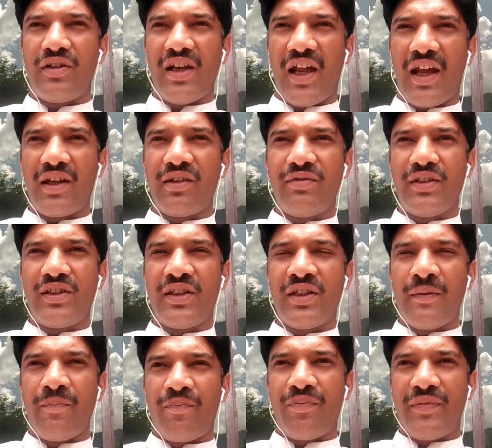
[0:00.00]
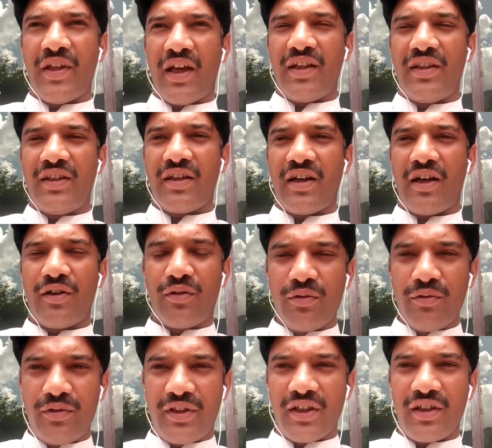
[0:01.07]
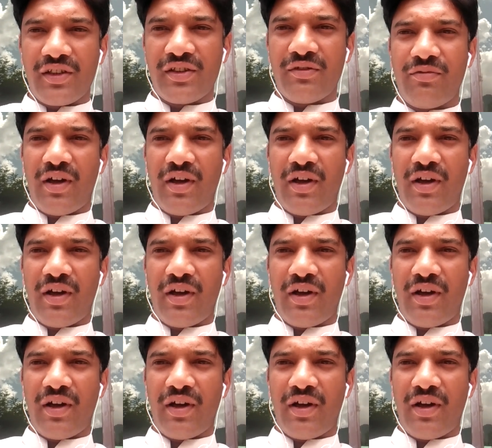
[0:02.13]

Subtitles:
language, then there are two things.